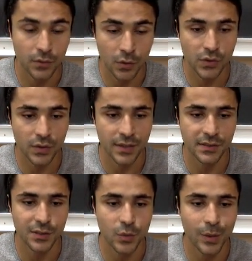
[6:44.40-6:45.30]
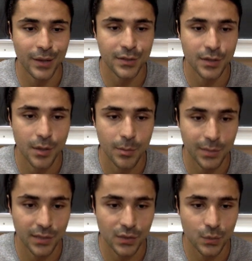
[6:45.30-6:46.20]
also has an OH
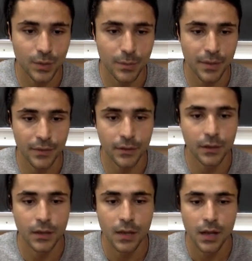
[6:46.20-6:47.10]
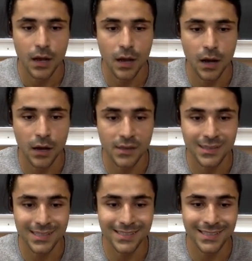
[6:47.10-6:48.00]
plus 1 methyl.
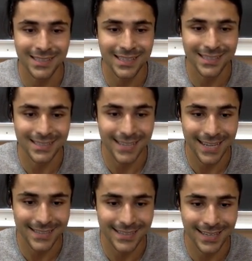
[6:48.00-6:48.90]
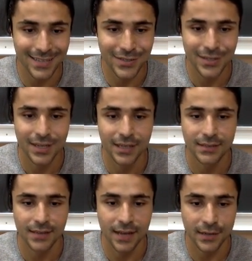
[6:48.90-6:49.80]
Cysteine has an SH.
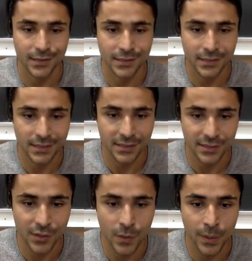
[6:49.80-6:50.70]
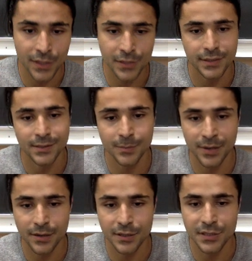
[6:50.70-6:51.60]
Tyrosine has an OH.
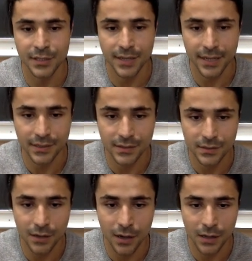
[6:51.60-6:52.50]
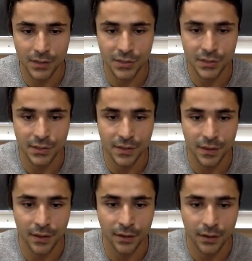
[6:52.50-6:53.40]
Asparagine has oxygen
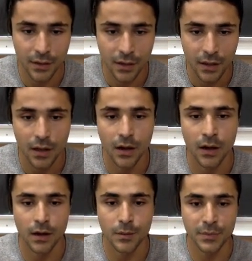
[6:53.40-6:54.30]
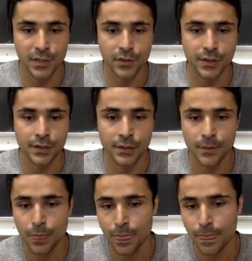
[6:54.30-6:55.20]
and then amino here.